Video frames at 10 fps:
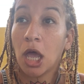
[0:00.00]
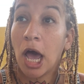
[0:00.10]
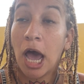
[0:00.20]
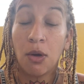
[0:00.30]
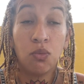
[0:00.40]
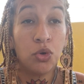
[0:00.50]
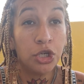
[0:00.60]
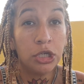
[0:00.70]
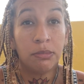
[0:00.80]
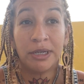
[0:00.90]
I
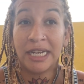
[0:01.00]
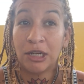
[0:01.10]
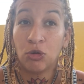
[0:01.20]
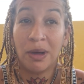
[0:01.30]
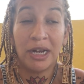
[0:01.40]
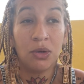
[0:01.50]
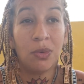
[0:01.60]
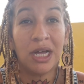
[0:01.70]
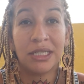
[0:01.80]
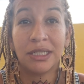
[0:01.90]
would, but I ain't got nobody to
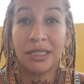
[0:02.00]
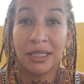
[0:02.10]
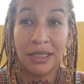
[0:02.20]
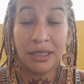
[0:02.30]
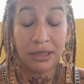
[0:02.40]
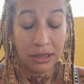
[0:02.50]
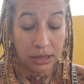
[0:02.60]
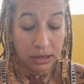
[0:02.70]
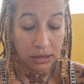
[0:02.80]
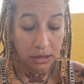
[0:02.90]
watch the
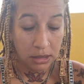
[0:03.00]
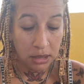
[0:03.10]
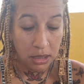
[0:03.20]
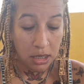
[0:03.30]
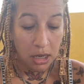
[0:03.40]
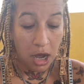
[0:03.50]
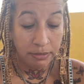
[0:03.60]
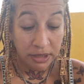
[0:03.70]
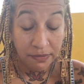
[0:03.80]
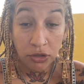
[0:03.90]
kids. I'm
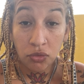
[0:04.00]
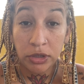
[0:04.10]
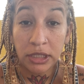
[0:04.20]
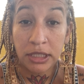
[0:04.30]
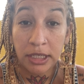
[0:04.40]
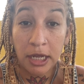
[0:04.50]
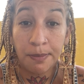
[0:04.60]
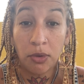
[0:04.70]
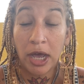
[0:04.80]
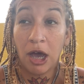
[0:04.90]
giving you an
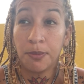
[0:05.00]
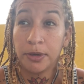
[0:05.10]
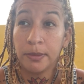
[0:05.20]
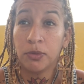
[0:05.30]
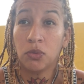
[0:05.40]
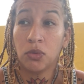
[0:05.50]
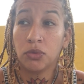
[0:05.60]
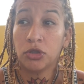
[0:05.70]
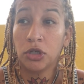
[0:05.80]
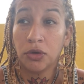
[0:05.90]
example of how people will
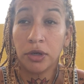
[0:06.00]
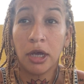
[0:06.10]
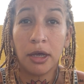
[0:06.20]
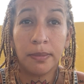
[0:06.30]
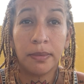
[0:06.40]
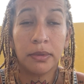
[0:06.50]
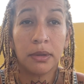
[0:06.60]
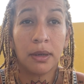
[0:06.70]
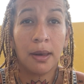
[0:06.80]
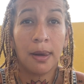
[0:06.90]
turn up.
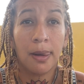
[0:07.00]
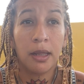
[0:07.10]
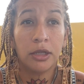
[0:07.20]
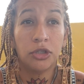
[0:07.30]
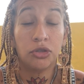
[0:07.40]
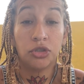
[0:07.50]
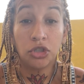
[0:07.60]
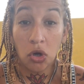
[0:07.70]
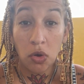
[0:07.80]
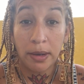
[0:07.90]
They'll
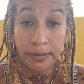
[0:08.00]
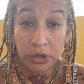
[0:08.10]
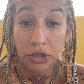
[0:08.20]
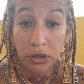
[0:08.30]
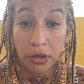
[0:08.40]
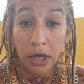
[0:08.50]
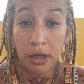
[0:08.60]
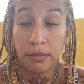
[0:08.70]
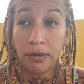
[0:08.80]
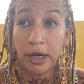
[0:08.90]
show up to turn up,
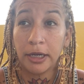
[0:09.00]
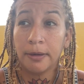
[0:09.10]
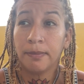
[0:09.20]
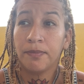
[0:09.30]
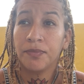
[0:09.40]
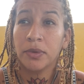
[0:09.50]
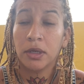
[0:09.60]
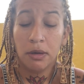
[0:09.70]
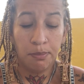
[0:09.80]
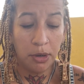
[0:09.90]
right?
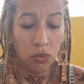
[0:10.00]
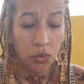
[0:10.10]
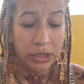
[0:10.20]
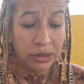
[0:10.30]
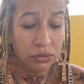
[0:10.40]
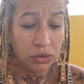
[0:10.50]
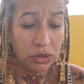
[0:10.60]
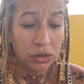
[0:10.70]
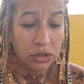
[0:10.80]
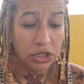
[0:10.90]
But when
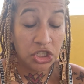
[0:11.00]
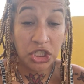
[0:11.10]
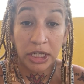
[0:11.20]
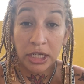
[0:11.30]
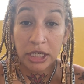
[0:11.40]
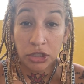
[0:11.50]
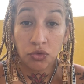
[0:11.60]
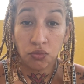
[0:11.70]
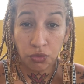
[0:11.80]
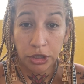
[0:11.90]
shit gets
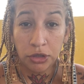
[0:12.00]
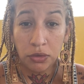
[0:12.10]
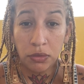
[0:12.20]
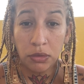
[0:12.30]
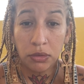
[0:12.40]
real,